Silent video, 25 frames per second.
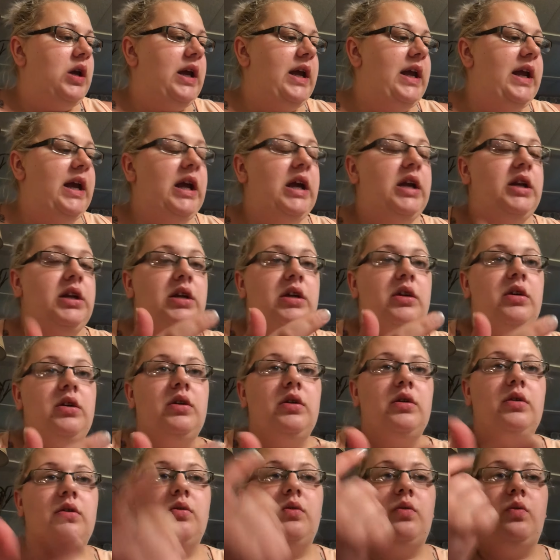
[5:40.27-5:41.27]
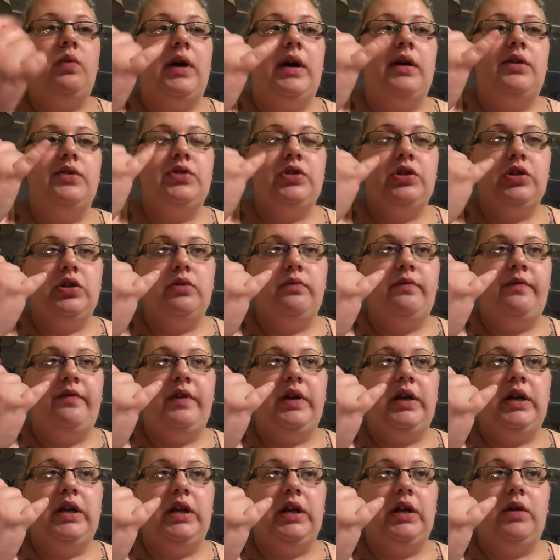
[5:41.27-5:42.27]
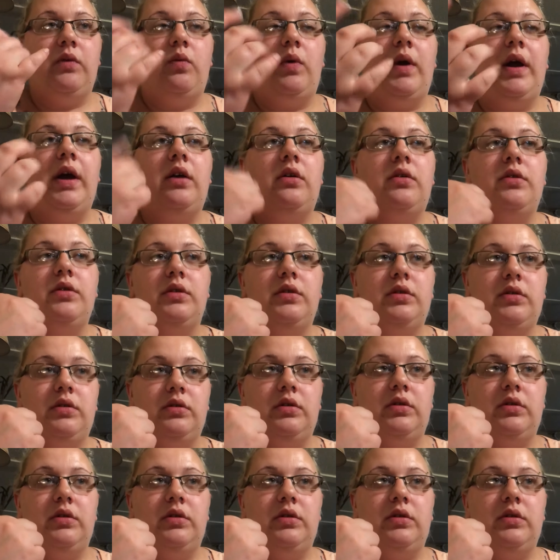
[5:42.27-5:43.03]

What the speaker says: and while tube feeding, while